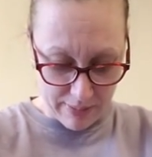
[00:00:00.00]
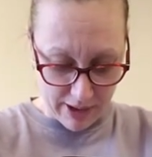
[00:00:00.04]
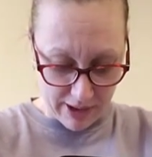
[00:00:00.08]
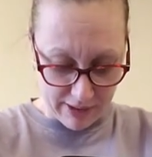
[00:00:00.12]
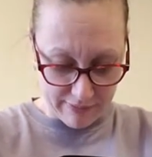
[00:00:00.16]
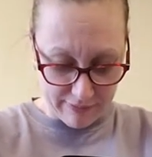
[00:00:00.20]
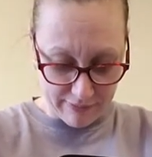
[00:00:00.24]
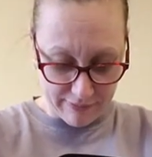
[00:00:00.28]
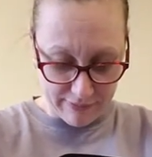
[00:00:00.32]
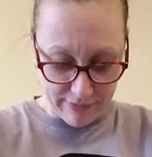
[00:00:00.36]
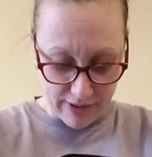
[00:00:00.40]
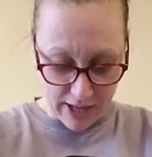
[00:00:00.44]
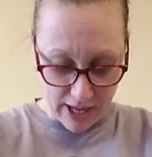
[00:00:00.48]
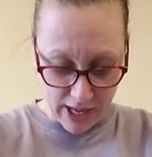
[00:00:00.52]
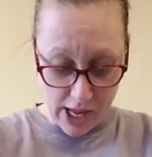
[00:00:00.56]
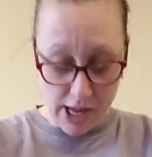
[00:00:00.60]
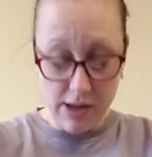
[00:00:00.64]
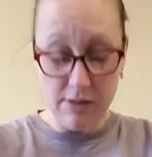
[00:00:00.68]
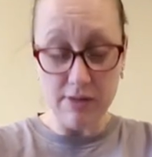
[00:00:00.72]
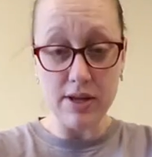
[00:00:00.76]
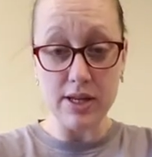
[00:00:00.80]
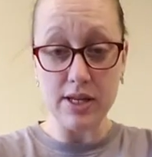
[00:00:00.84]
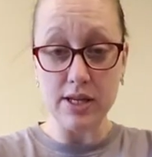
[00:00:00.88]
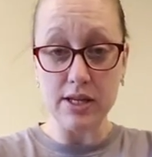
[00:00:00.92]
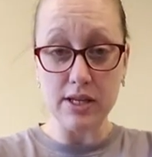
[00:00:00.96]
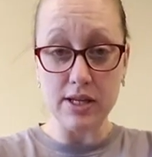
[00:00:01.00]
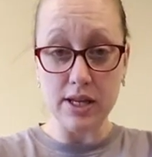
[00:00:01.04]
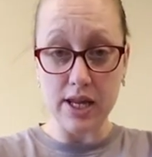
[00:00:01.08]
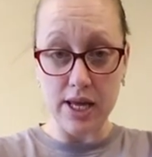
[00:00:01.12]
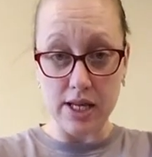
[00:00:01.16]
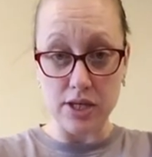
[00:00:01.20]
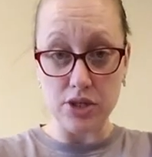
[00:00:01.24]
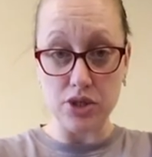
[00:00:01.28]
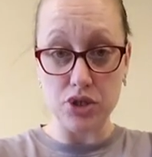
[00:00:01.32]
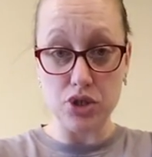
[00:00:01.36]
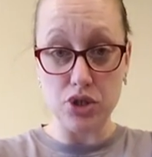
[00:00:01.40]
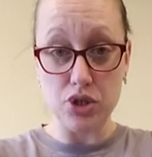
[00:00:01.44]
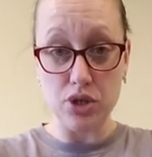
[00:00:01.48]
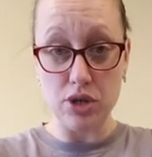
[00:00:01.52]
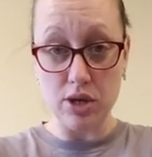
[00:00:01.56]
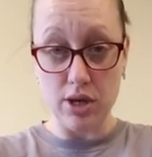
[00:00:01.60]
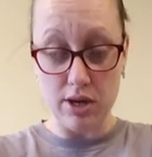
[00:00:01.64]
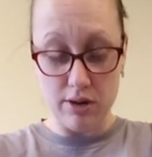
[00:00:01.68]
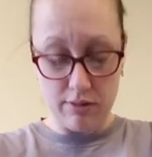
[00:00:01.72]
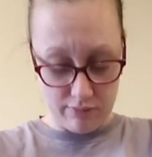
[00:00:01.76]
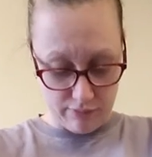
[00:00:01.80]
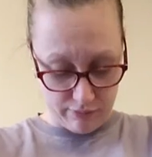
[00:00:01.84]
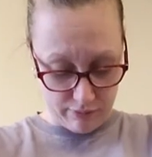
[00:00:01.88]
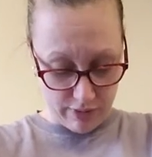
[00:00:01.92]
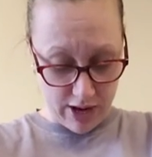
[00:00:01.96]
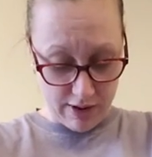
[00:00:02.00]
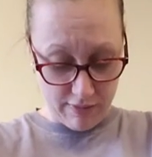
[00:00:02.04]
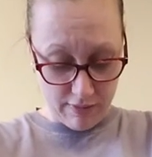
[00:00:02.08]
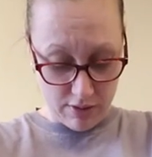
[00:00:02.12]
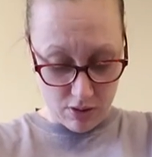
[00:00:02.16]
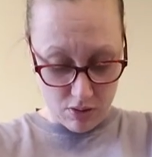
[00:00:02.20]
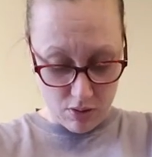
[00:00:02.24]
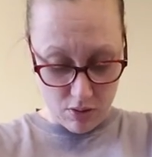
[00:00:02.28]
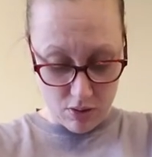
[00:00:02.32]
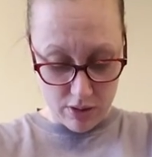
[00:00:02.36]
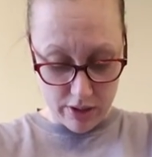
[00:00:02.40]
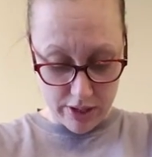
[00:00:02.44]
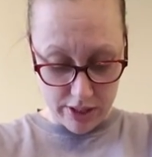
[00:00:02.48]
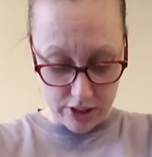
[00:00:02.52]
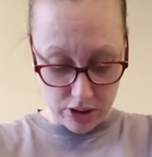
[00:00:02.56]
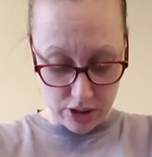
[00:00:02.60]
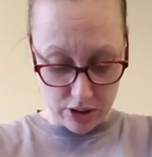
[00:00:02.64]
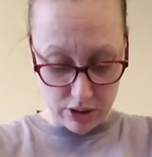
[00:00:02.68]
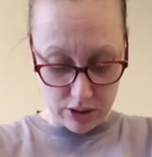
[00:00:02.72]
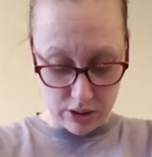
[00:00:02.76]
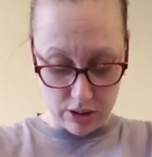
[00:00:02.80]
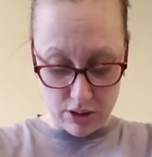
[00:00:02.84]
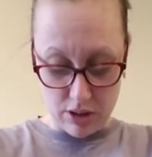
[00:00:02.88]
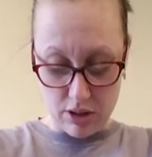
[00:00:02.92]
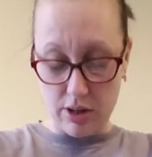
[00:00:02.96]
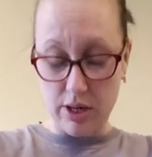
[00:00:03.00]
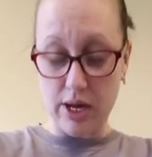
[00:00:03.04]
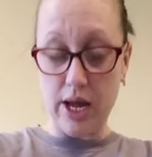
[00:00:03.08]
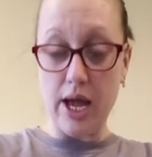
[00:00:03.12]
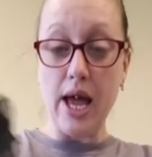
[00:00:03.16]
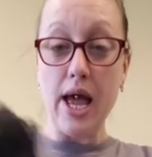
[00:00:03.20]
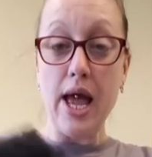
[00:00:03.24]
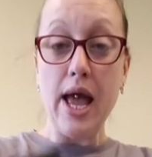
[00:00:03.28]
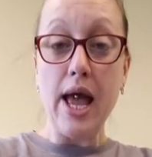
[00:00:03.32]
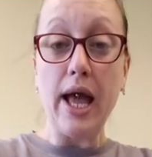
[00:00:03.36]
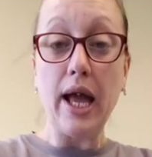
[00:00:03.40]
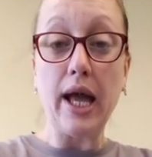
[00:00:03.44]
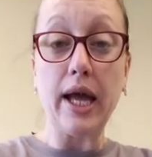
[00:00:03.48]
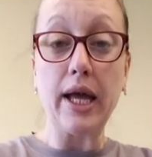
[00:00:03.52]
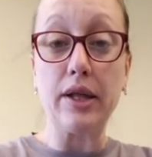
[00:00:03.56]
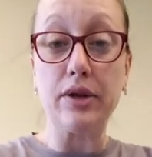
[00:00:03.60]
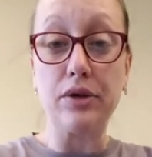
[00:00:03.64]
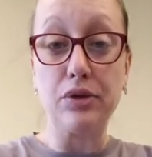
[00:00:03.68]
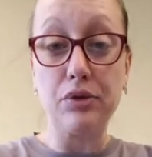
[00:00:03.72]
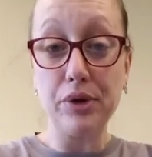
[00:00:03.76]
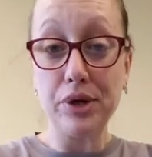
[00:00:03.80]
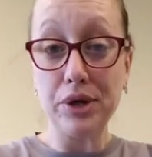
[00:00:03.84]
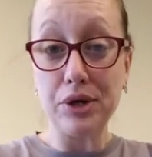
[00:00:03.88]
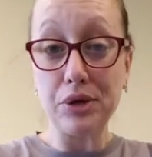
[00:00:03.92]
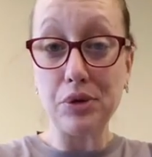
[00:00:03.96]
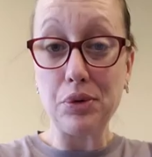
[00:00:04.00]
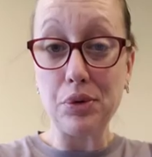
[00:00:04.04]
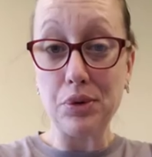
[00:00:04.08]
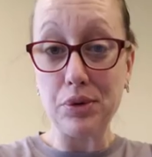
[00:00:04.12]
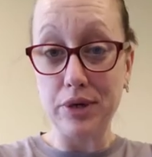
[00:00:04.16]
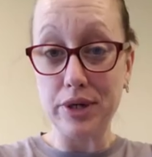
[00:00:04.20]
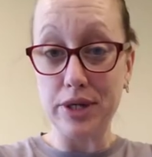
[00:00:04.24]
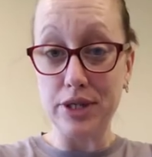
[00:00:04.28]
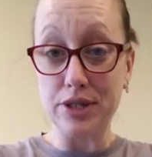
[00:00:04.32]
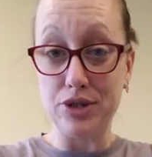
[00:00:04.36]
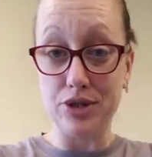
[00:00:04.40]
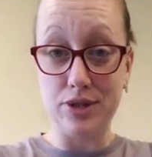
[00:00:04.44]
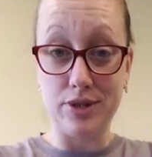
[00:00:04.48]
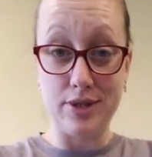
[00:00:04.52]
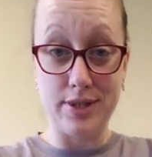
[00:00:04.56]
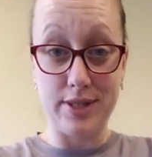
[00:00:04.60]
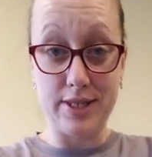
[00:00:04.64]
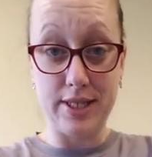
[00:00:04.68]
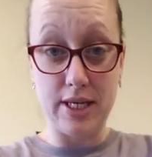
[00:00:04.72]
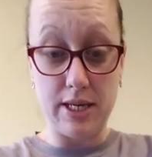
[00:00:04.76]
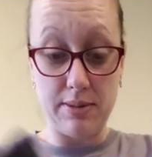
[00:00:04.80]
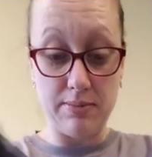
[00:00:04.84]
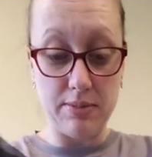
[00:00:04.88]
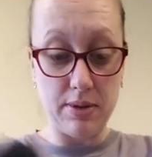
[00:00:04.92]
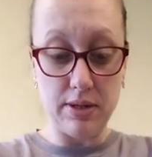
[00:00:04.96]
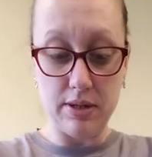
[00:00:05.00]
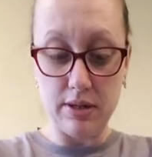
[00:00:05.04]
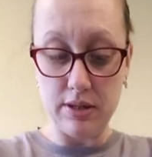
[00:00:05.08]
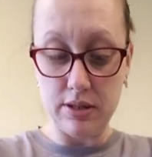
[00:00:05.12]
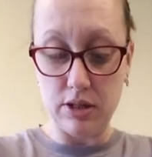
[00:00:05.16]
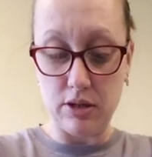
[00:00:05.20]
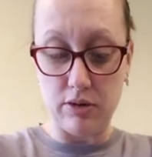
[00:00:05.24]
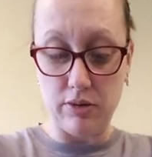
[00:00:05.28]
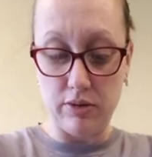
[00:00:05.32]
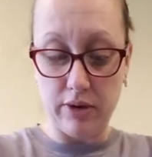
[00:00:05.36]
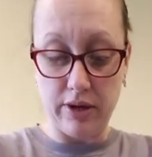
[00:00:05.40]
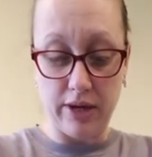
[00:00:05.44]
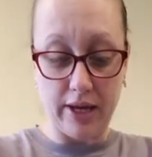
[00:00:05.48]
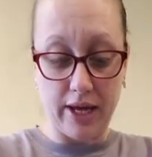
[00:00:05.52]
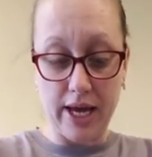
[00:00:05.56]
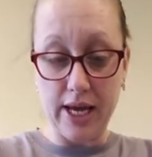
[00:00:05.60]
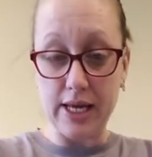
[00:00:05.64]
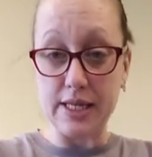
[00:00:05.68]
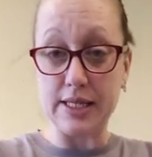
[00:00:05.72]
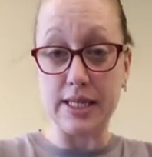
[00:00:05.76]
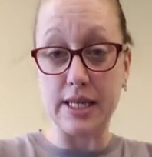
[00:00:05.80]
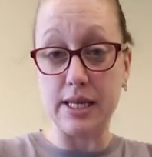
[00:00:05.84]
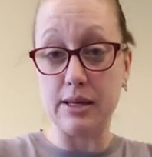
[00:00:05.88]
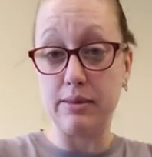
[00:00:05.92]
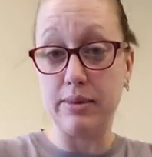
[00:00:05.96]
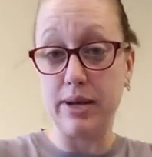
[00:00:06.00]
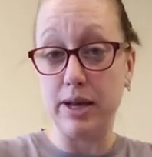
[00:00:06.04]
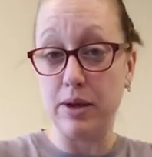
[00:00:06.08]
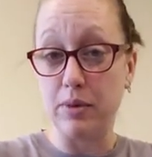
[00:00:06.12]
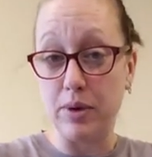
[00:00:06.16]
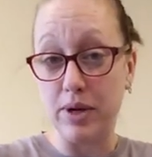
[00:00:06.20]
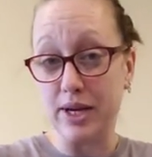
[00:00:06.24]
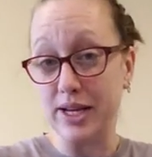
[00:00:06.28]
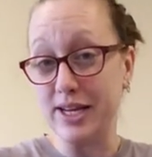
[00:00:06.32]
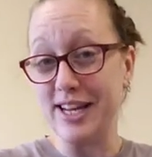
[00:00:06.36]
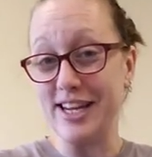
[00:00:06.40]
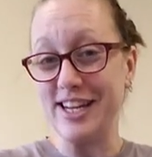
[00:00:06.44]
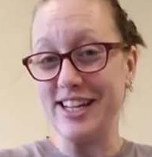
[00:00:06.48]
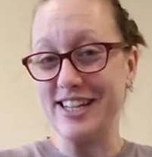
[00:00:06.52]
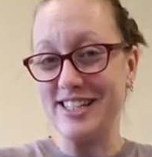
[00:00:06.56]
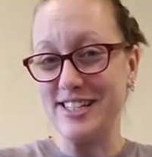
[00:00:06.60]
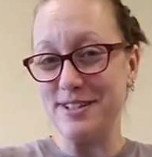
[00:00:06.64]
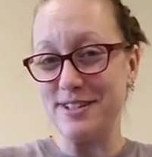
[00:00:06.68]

by five and five and a quarter inches long and three and a quarter inches deep. So in case anybody wanted any